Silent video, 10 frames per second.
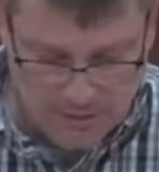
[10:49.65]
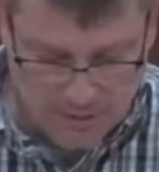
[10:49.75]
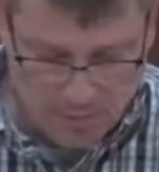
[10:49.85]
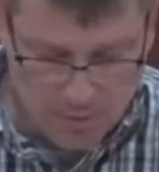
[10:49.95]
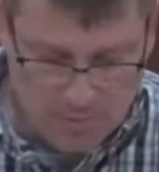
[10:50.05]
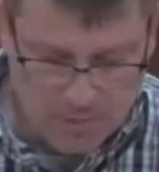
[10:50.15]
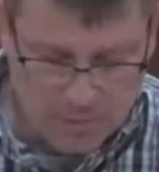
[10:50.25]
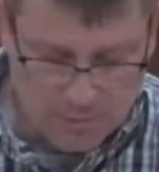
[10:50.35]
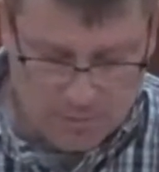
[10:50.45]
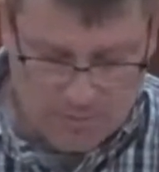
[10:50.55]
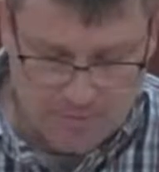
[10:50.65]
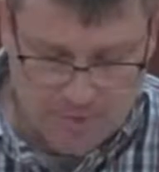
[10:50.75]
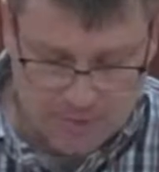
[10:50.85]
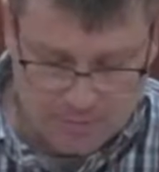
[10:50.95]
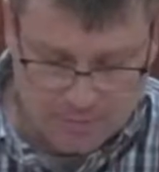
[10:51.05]
Wapello County Emergency
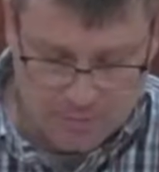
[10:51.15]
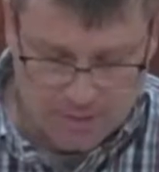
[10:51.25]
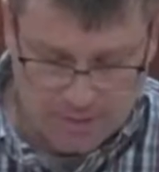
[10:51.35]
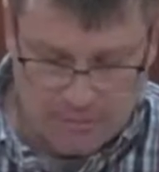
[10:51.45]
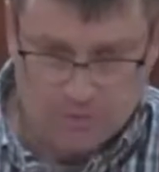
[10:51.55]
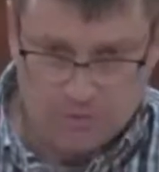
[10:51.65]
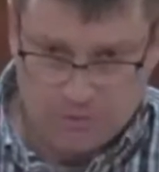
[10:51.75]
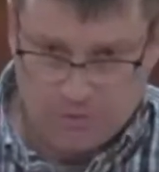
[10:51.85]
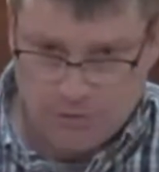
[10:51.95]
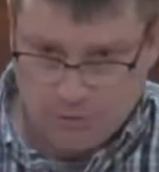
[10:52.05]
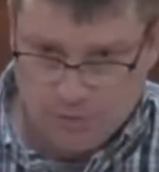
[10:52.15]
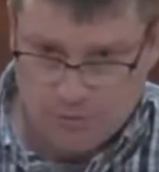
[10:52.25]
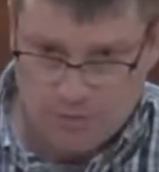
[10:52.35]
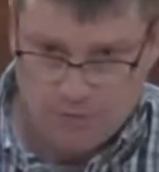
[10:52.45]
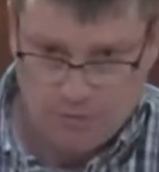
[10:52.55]
Management would like to assure you,